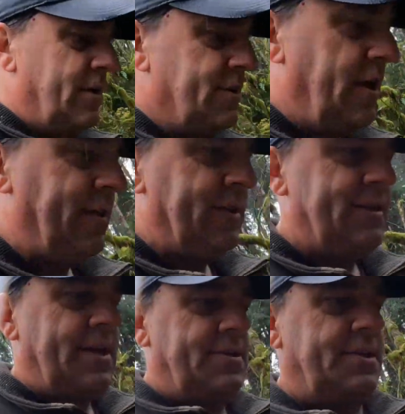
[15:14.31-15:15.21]
there's all these
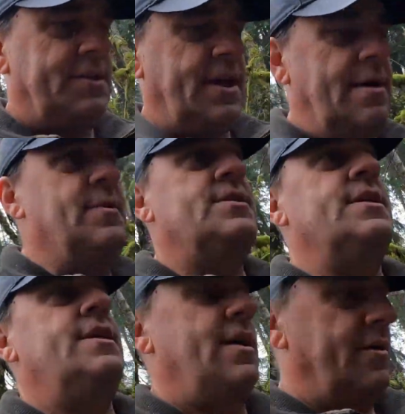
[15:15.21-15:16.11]
tasty salmon
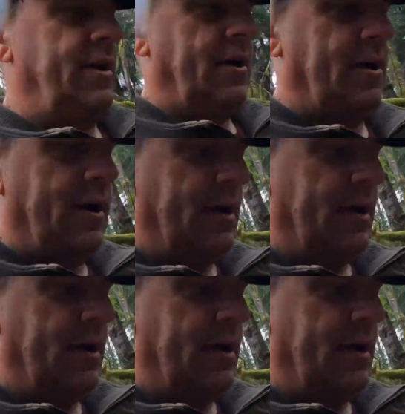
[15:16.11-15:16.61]
sitting down here,